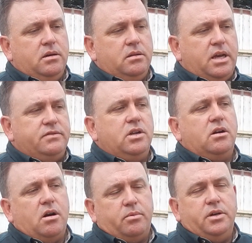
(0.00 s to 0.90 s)

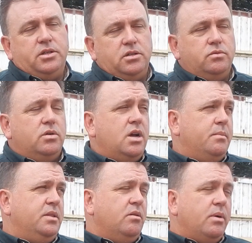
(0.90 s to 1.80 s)
livestock operations will
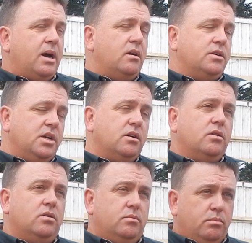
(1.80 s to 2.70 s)
come and they'll buy our
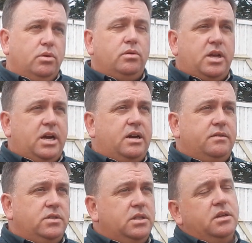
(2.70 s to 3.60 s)
younger bull
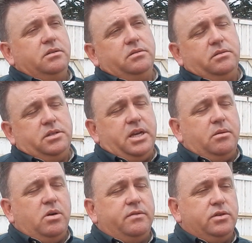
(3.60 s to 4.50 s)
calves and then take
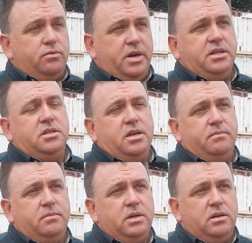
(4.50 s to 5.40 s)
them off to raise
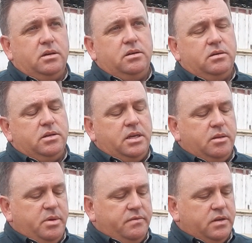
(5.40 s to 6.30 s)
them in
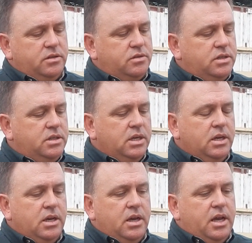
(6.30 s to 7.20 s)
the beef industry.
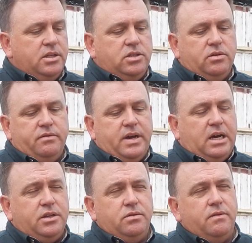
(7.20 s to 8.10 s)
And so the
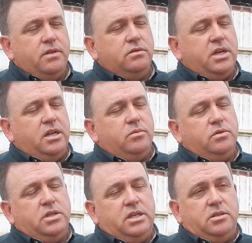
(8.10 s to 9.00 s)
value of those
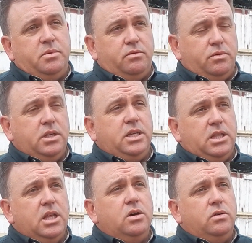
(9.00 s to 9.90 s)
animals has been really
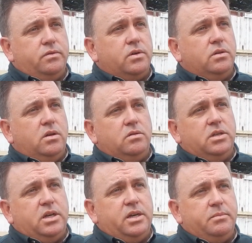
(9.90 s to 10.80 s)
low for a long
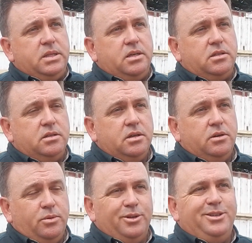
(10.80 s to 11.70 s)
time, and that's
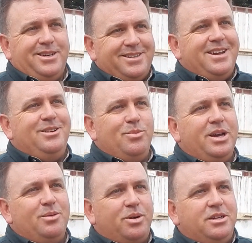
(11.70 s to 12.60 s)
really dictated by
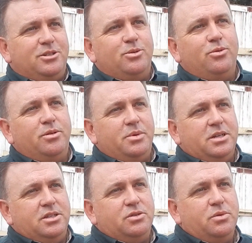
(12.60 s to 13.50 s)
the price of corn
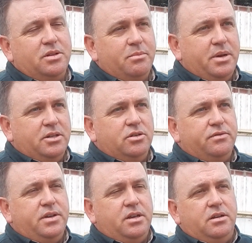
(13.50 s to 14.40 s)
because it's one of the major
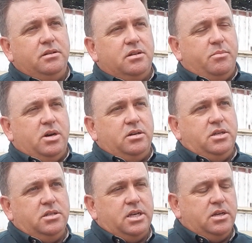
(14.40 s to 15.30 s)
feed
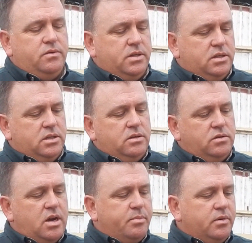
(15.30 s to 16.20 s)
commodities that go into
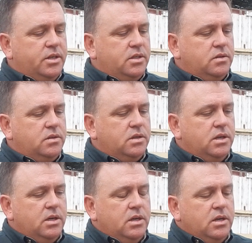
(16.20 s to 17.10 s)
those operations.
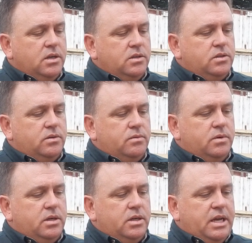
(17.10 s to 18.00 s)

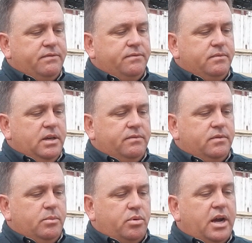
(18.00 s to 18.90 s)
So if
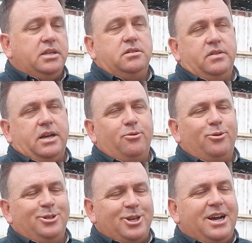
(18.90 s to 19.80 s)
the price of that
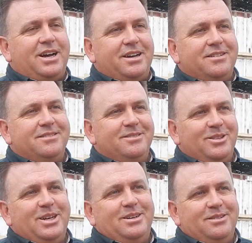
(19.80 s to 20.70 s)
corn is high,
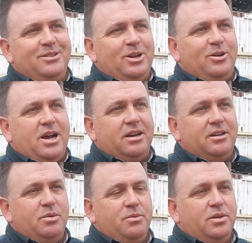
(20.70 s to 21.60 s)
then they're not
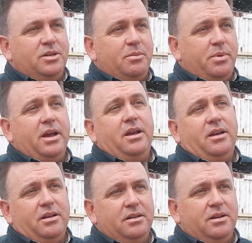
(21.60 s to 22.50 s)
going to be willing to
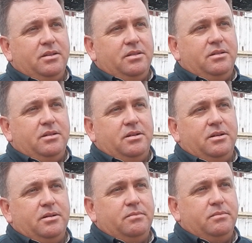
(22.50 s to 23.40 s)
pay
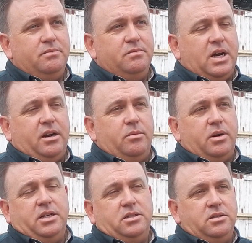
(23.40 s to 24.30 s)
the higher
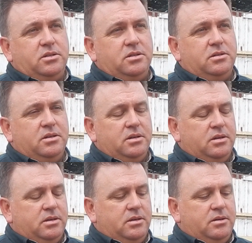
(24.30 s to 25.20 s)
prices.
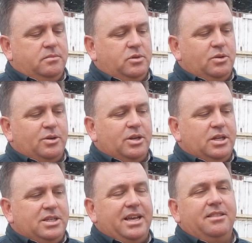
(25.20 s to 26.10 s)
So they're going
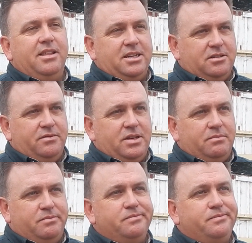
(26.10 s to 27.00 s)
to take less of them.